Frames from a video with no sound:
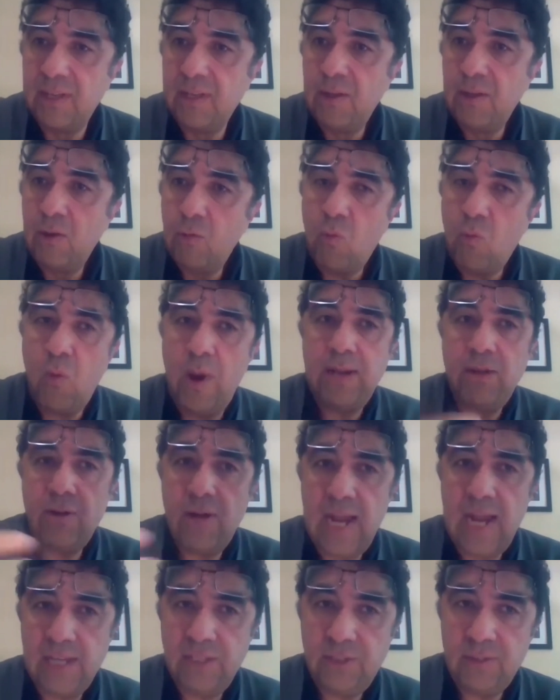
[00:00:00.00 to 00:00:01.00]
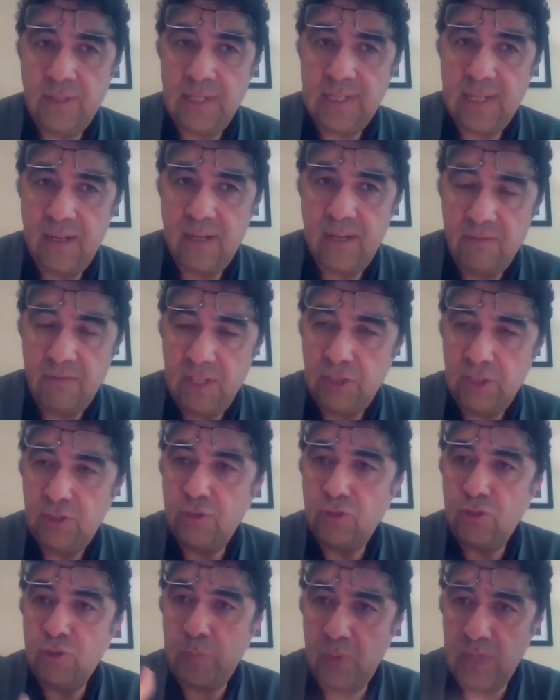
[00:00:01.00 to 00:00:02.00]
went on national television
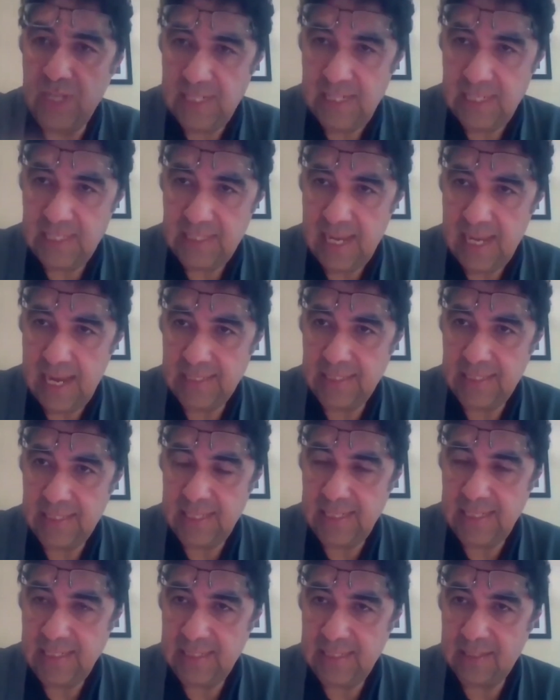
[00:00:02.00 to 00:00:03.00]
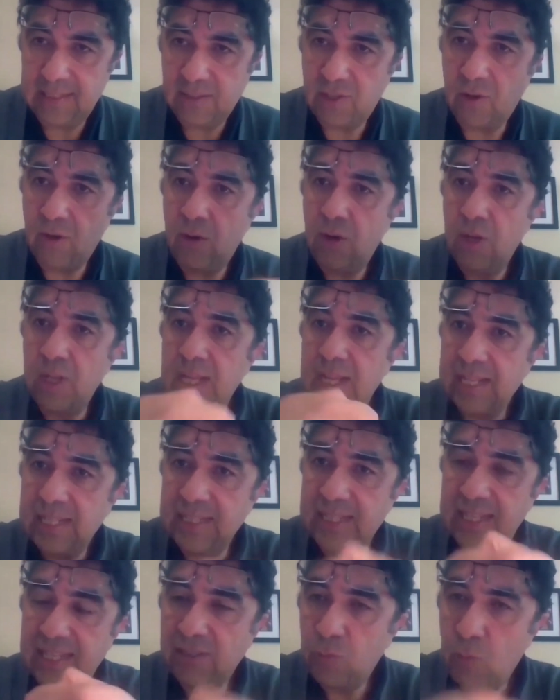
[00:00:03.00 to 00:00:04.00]
to politicize this. So
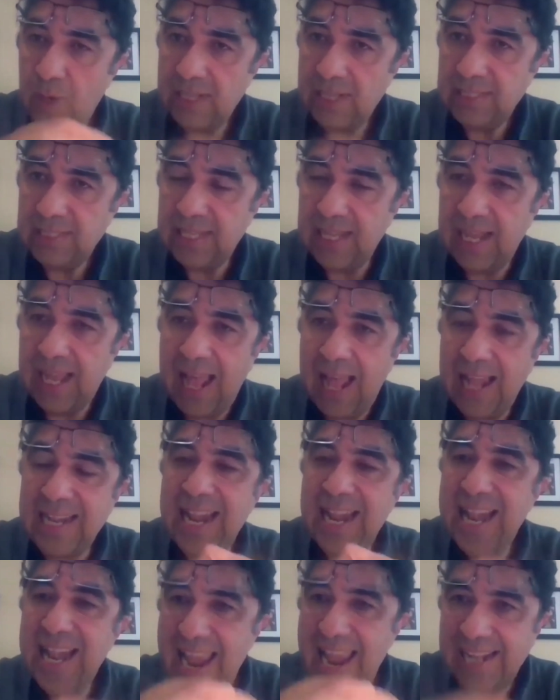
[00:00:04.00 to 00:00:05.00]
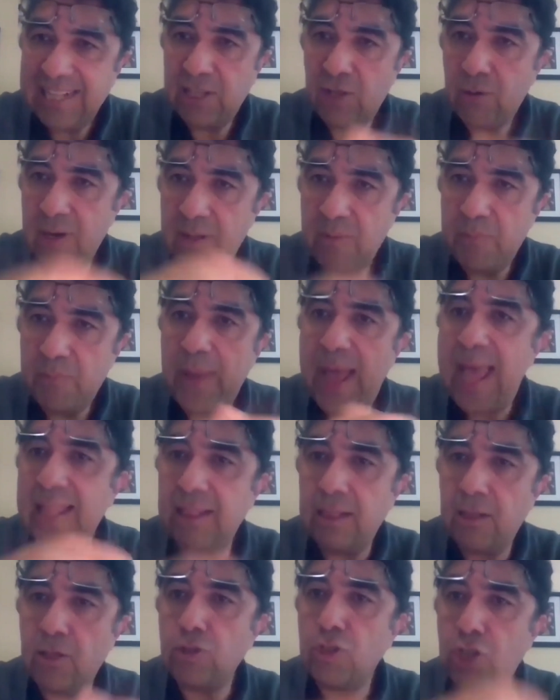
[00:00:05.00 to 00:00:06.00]
this was an electoral
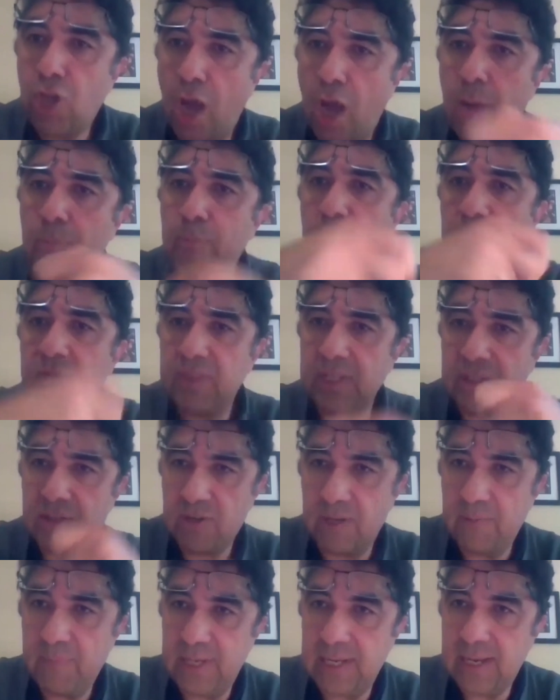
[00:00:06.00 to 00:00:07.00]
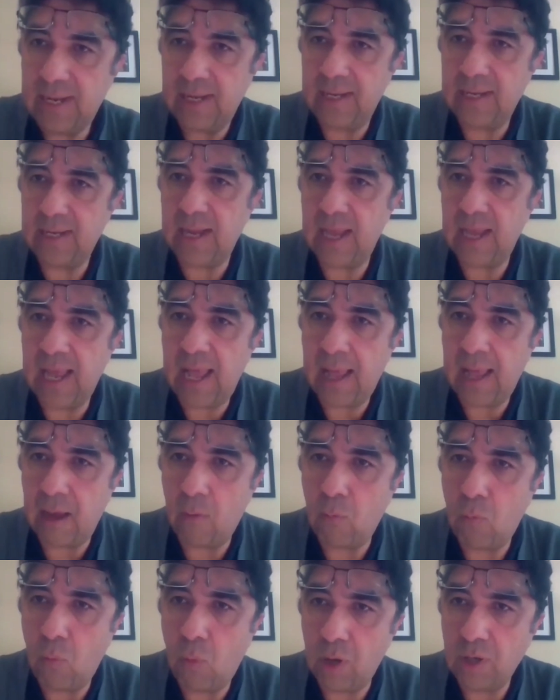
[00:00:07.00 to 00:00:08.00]
battle on top of the criminal
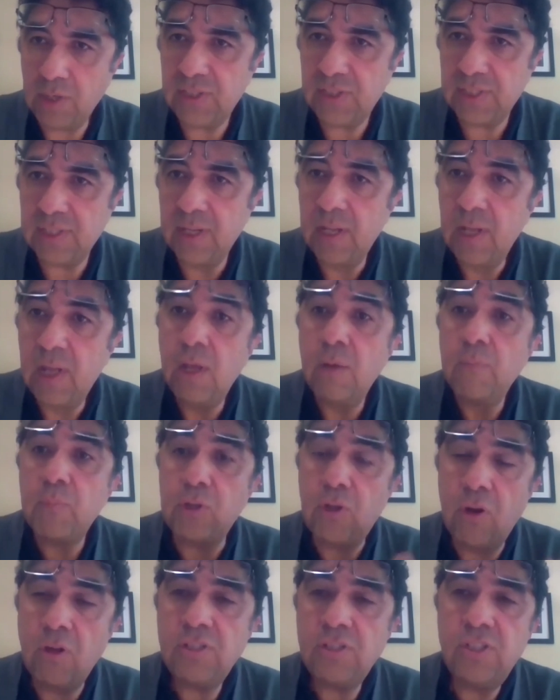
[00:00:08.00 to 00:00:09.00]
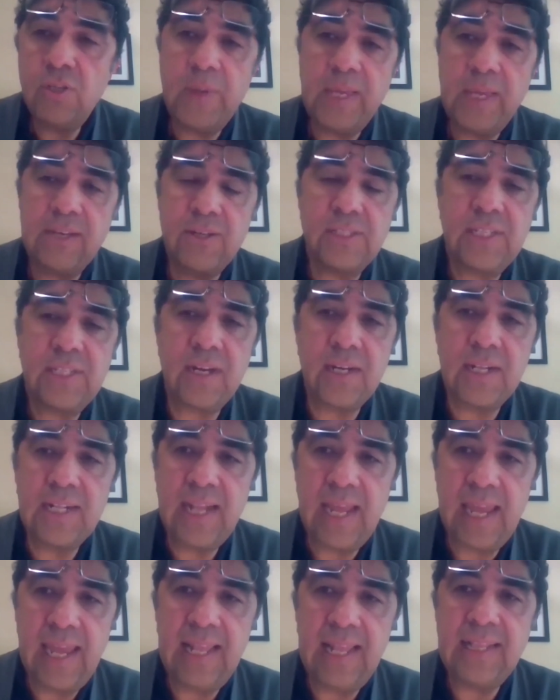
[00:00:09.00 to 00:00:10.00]
wars, but also because
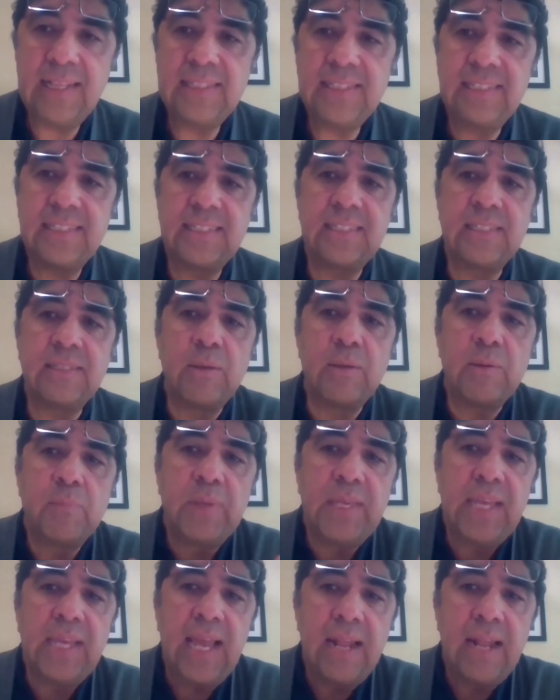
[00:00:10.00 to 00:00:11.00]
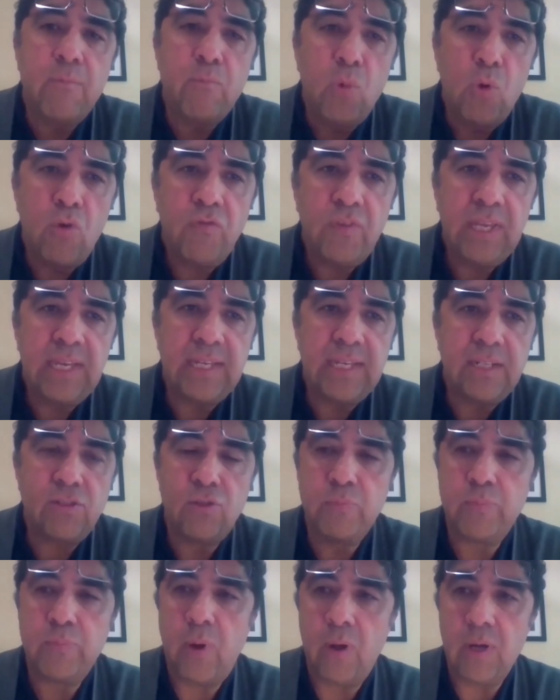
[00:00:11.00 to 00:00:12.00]
cartels began moving into
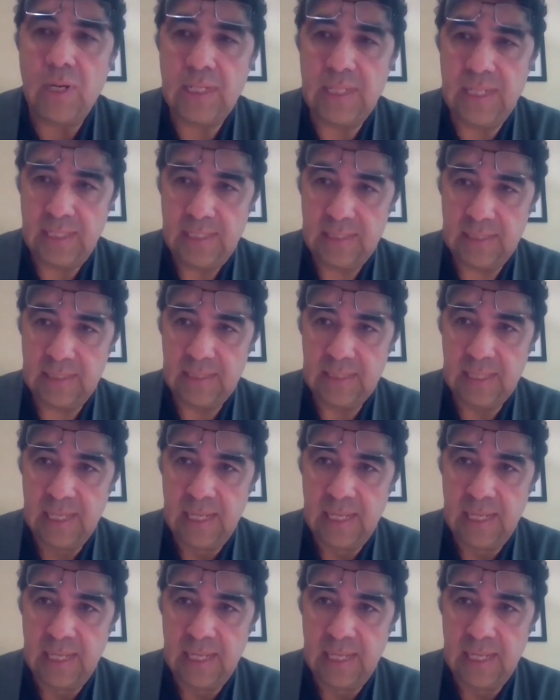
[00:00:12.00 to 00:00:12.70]
politics,